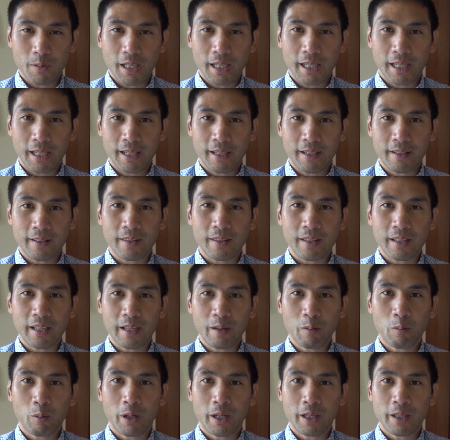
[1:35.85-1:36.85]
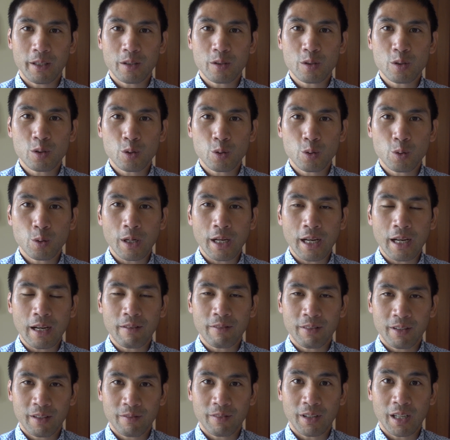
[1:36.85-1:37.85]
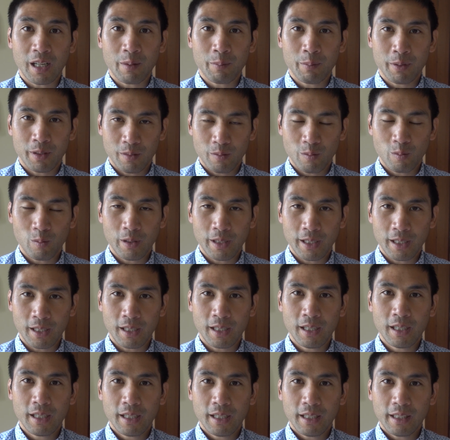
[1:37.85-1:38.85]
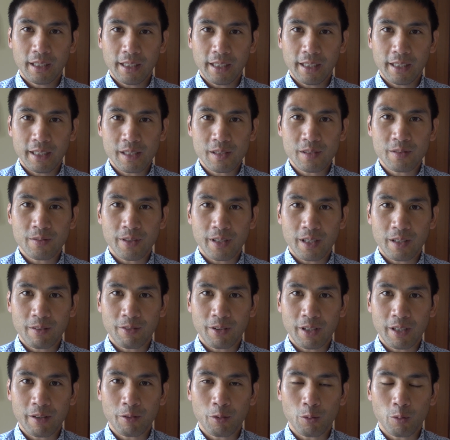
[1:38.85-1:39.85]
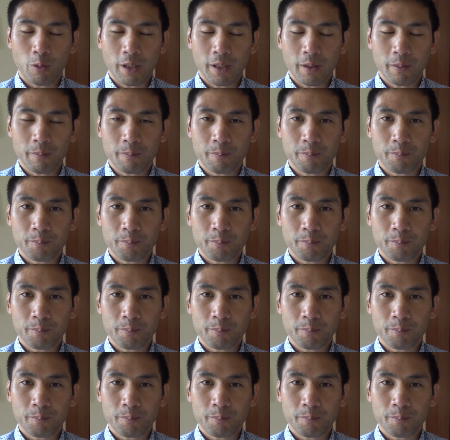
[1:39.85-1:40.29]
And I want to have an environment where it is fair for everyone.